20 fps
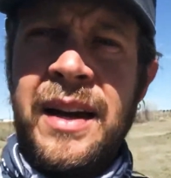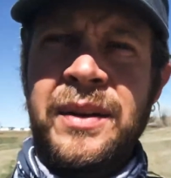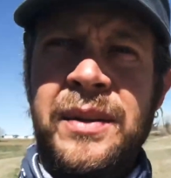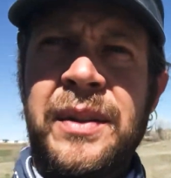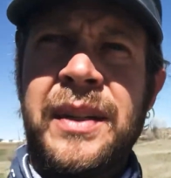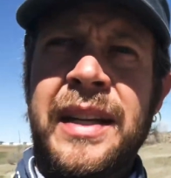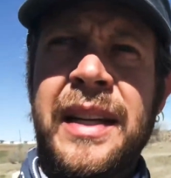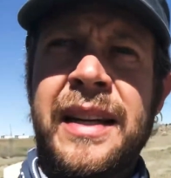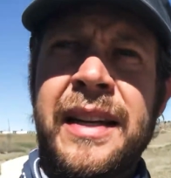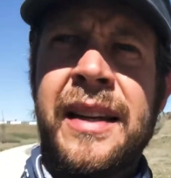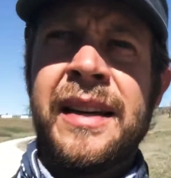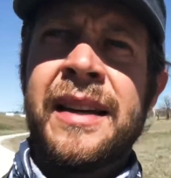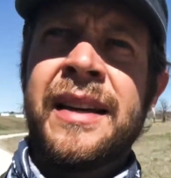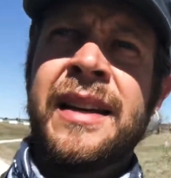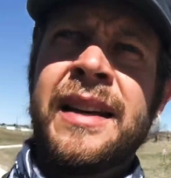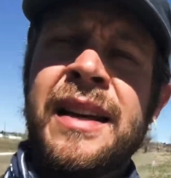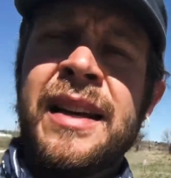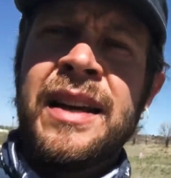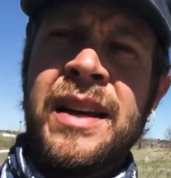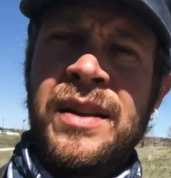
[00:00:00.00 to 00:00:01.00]
only
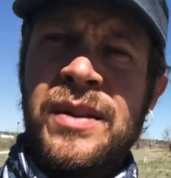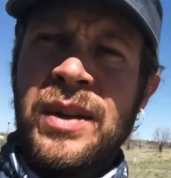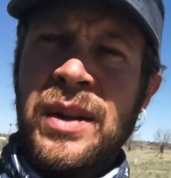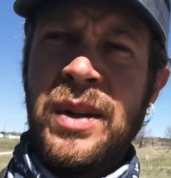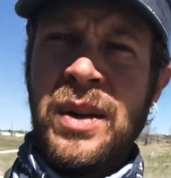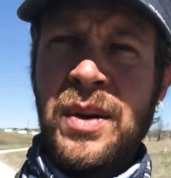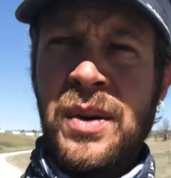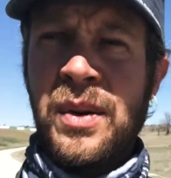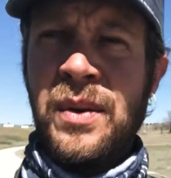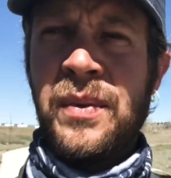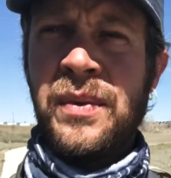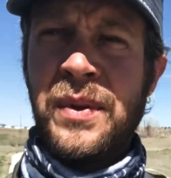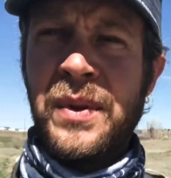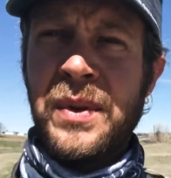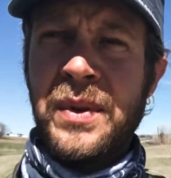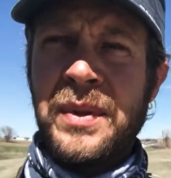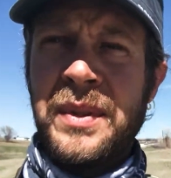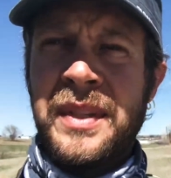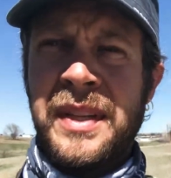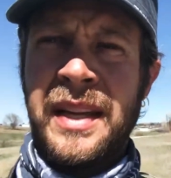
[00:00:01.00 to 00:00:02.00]
the local
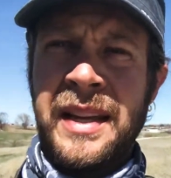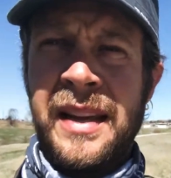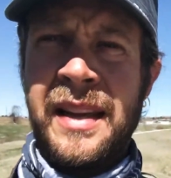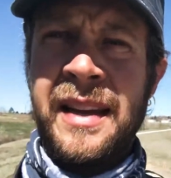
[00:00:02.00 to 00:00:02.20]
foods